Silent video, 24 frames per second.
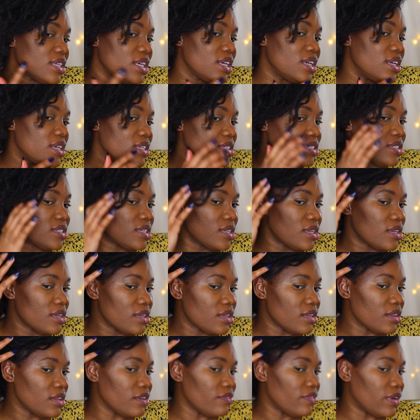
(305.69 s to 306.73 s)
is
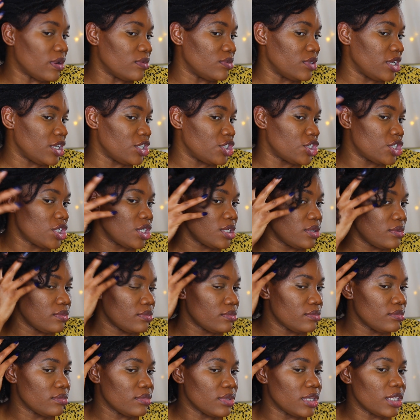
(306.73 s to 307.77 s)
the foundation,
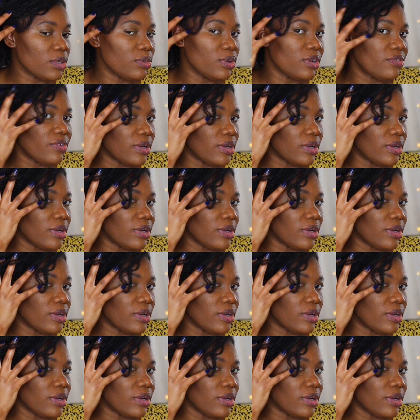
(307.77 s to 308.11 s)
liquid